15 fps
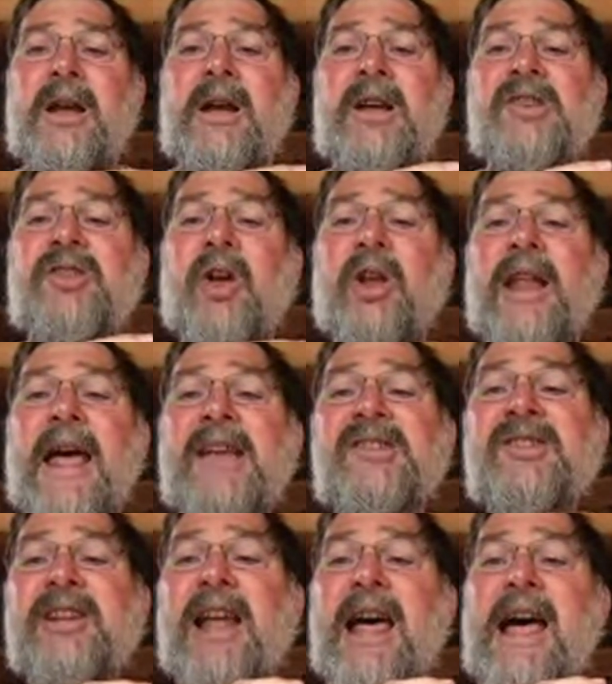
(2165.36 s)
So
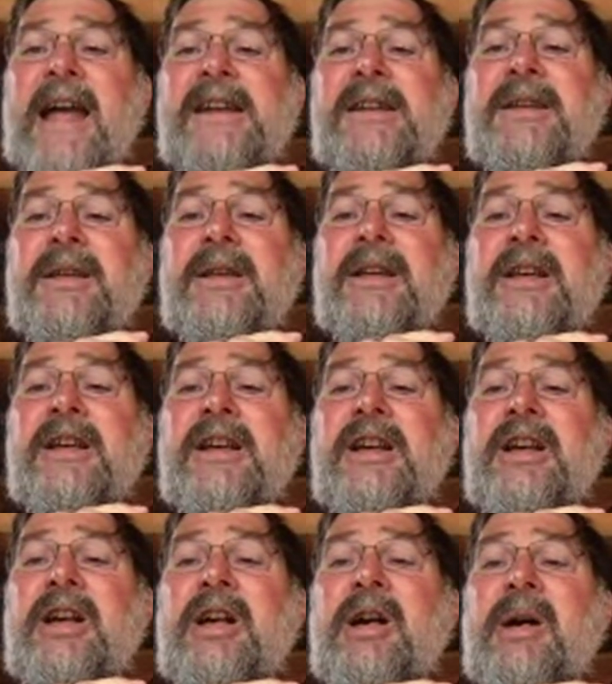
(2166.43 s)
last slide,
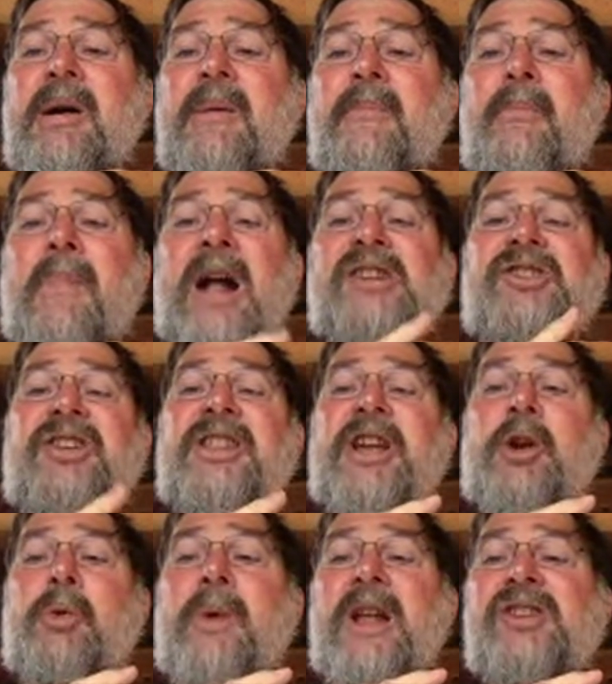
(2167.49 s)
much of
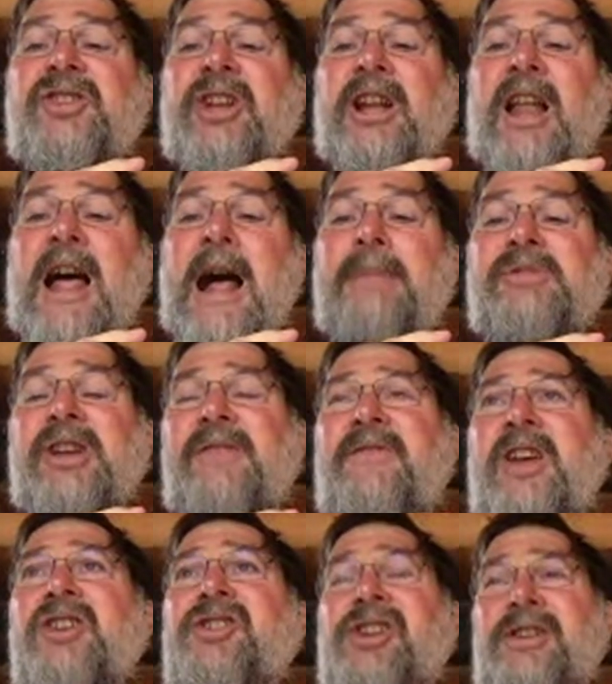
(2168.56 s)
the original object
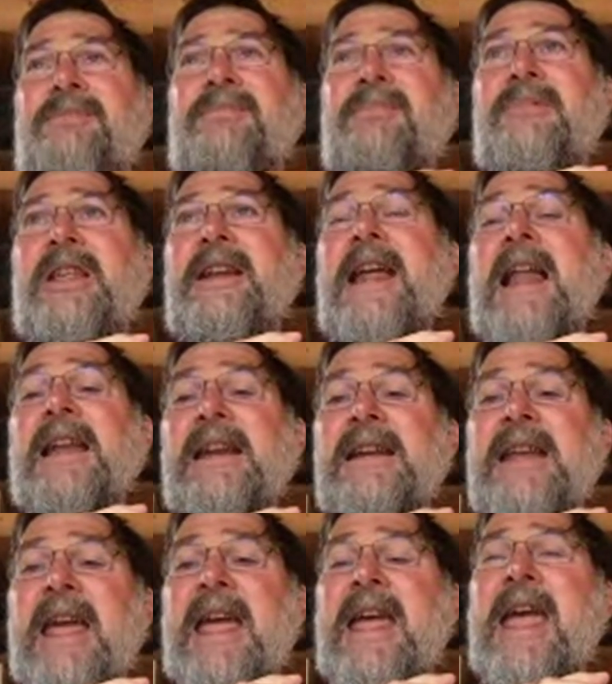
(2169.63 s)
vision that Alan
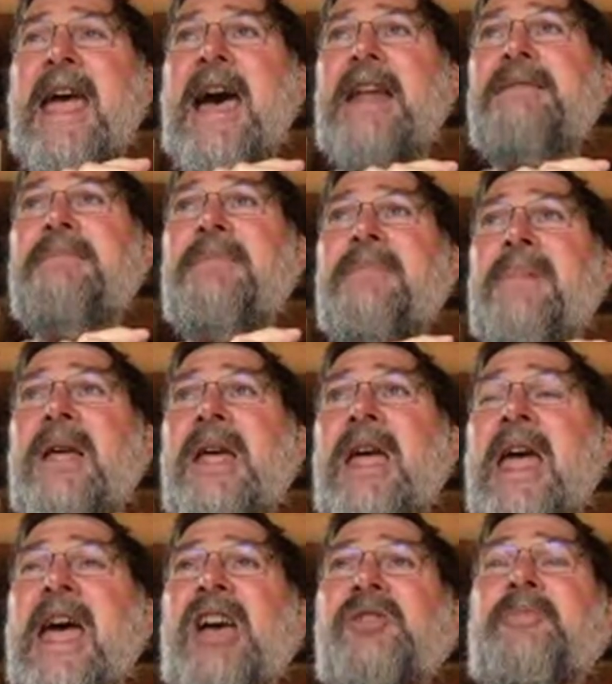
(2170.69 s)
Kay had
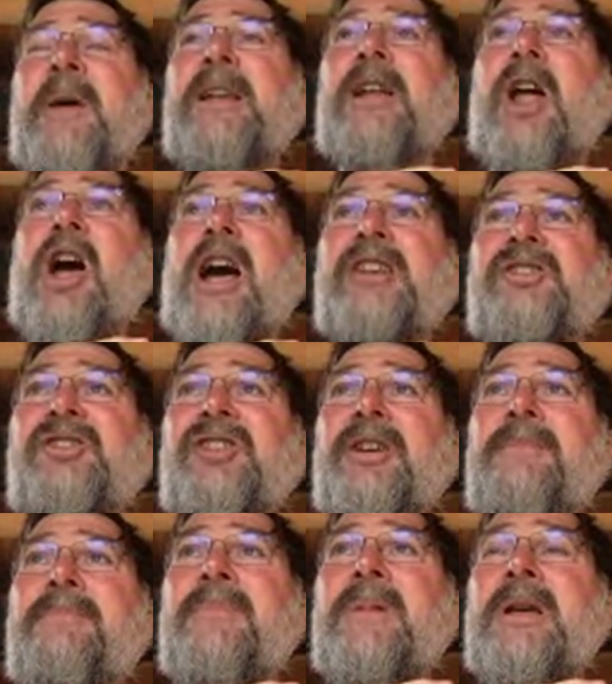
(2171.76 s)
has been lost.
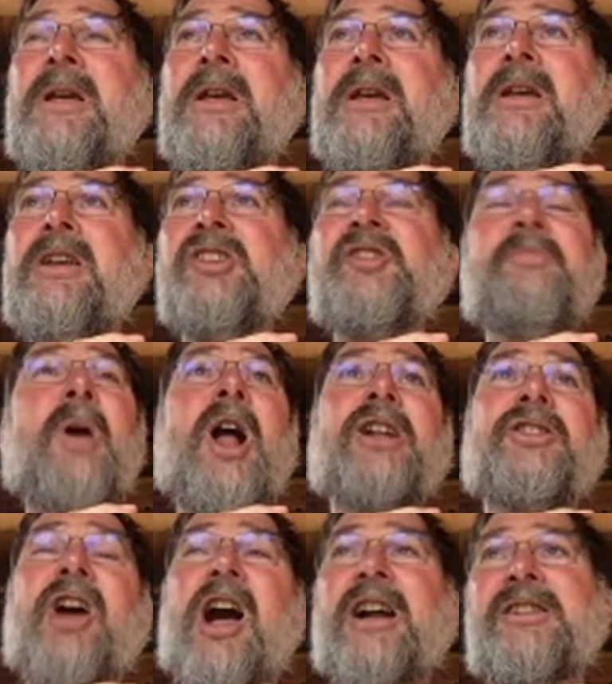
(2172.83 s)

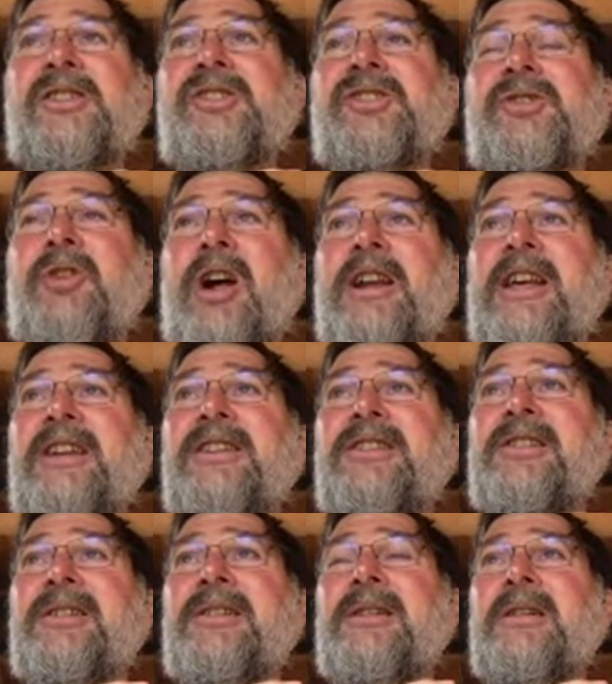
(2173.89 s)
Smalltalk destroyed it.
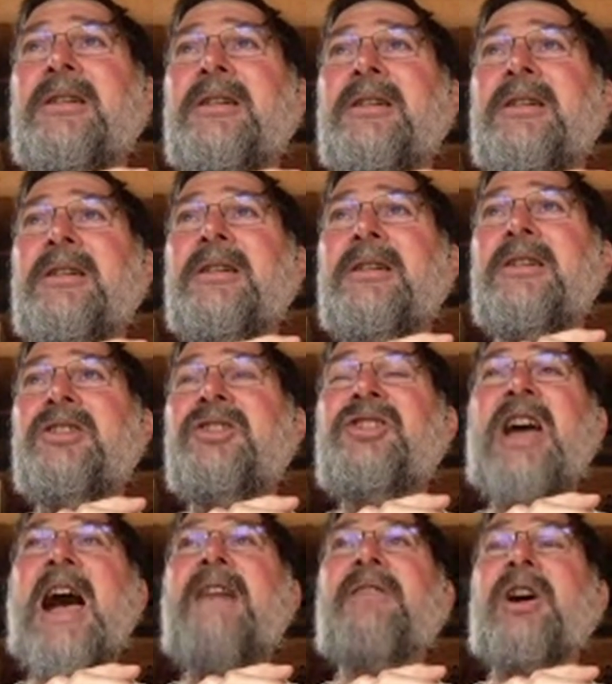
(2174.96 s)

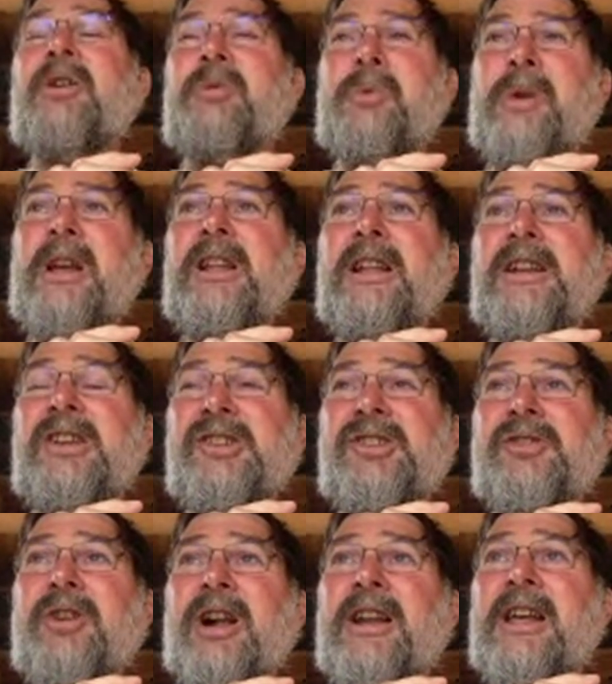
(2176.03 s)
Java really
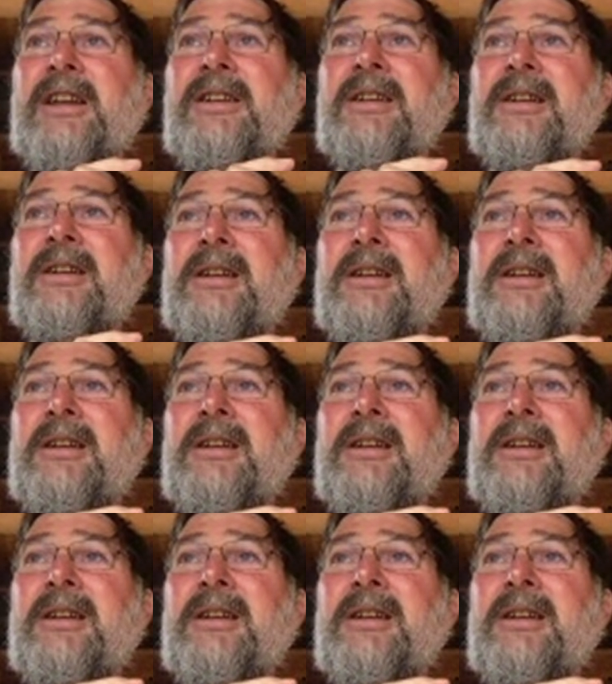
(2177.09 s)
destroyed it.